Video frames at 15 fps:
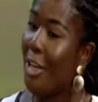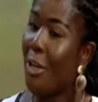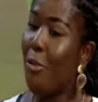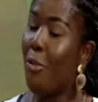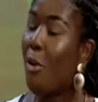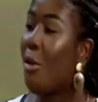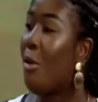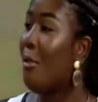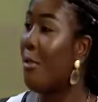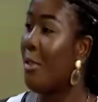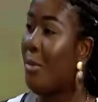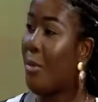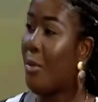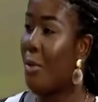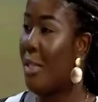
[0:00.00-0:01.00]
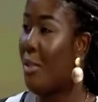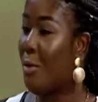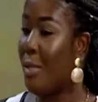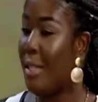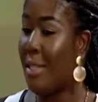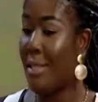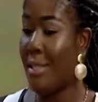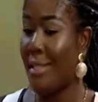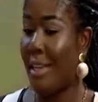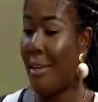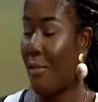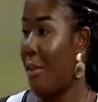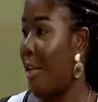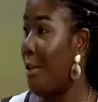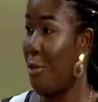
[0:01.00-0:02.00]
If you're comfortable with doing it, I
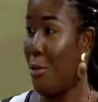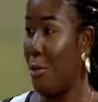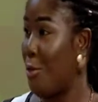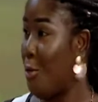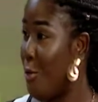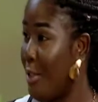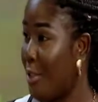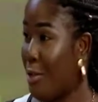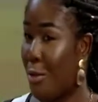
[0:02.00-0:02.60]
feel like you should do it.